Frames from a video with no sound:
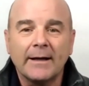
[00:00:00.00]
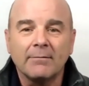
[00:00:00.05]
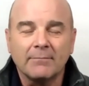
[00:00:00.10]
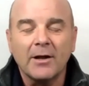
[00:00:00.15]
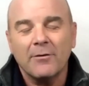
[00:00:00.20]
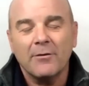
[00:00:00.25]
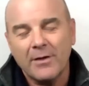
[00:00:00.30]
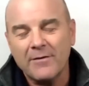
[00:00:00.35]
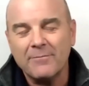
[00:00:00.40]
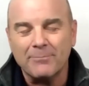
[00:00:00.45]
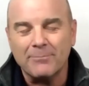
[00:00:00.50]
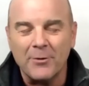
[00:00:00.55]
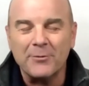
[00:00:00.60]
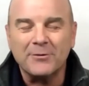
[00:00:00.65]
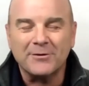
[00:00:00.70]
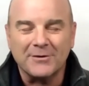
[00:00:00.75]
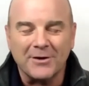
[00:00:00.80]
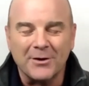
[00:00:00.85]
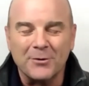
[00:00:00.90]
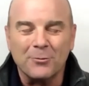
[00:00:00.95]
they've both
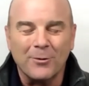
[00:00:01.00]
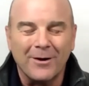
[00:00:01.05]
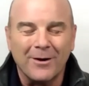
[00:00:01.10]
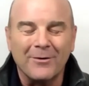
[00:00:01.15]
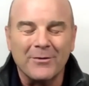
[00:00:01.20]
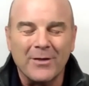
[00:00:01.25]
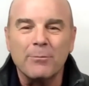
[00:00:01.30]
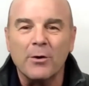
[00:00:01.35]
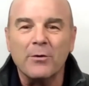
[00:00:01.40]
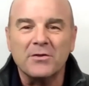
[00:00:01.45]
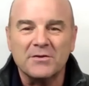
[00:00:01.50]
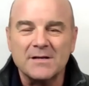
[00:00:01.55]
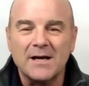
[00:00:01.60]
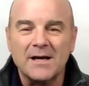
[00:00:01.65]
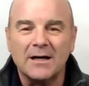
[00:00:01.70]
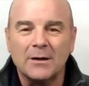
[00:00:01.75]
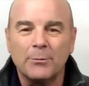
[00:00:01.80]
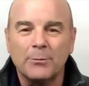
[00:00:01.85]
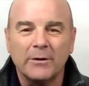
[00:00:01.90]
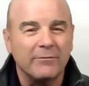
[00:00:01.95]
done well and they both
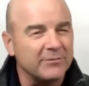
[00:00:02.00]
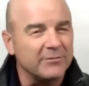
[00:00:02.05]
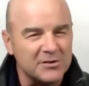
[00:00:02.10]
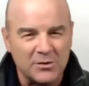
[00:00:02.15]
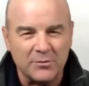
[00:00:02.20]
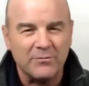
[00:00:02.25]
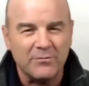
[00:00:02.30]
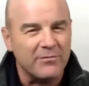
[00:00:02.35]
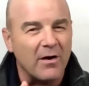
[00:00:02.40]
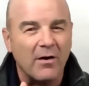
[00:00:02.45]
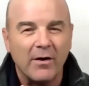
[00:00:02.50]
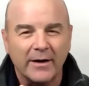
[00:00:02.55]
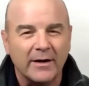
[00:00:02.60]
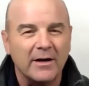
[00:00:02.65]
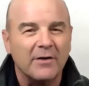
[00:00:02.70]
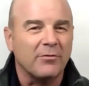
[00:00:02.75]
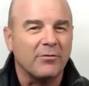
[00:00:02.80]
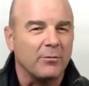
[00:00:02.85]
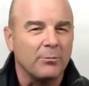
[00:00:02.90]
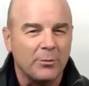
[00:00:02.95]
sell, but two very
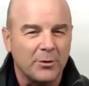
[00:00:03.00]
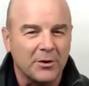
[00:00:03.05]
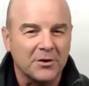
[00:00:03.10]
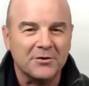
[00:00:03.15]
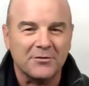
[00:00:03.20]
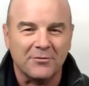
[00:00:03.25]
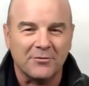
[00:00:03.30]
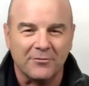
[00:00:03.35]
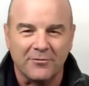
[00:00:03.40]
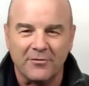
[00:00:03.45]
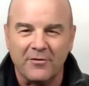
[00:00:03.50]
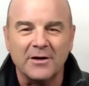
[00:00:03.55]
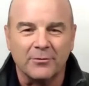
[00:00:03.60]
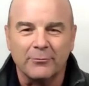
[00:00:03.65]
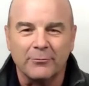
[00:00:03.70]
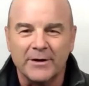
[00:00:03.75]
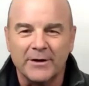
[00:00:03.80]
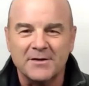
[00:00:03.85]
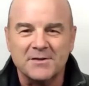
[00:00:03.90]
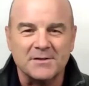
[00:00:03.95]
different books for very different
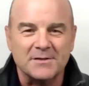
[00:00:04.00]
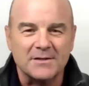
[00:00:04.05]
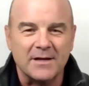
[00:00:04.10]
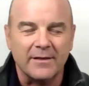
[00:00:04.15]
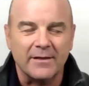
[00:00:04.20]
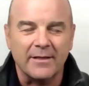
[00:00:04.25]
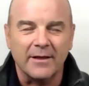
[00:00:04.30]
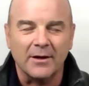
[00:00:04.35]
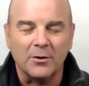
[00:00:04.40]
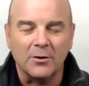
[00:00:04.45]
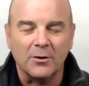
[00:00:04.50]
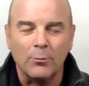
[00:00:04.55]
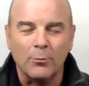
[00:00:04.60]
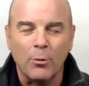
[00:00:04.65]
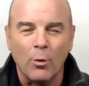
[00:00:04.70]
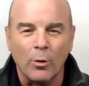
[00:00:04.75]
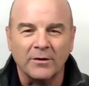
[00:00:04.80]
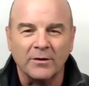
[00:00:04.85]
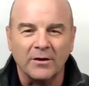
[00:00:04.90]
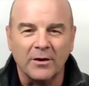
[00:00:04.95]
reasons, I think, are
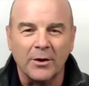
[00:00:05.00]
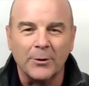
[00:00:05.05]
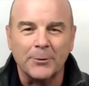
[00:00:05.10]
important to know.